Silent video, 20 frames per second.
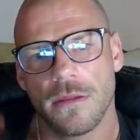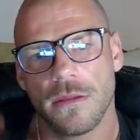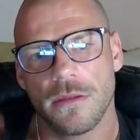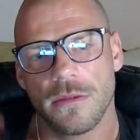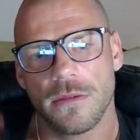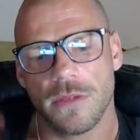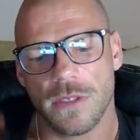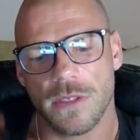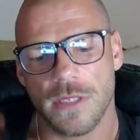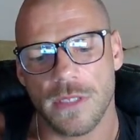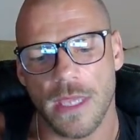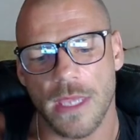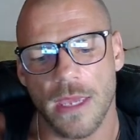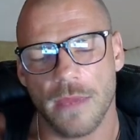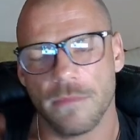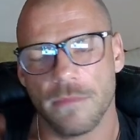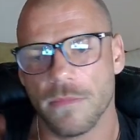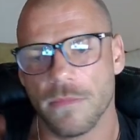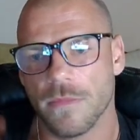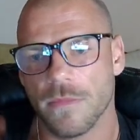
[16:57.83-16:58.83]
just
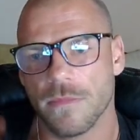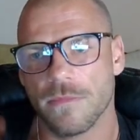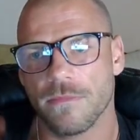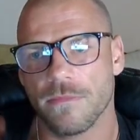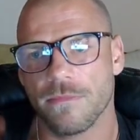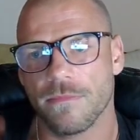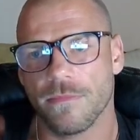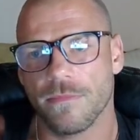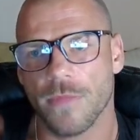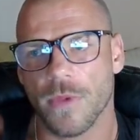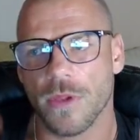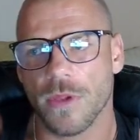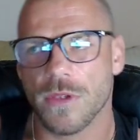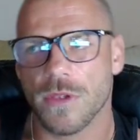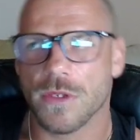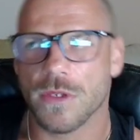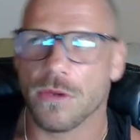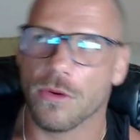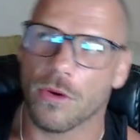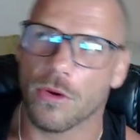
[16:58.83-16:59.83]

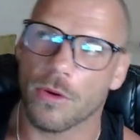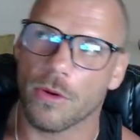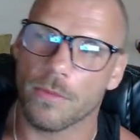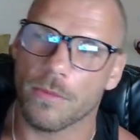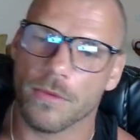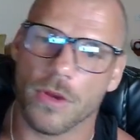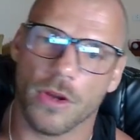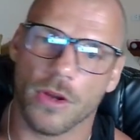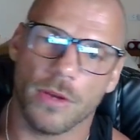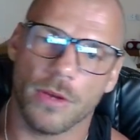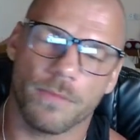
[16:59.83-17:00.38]
it's kind of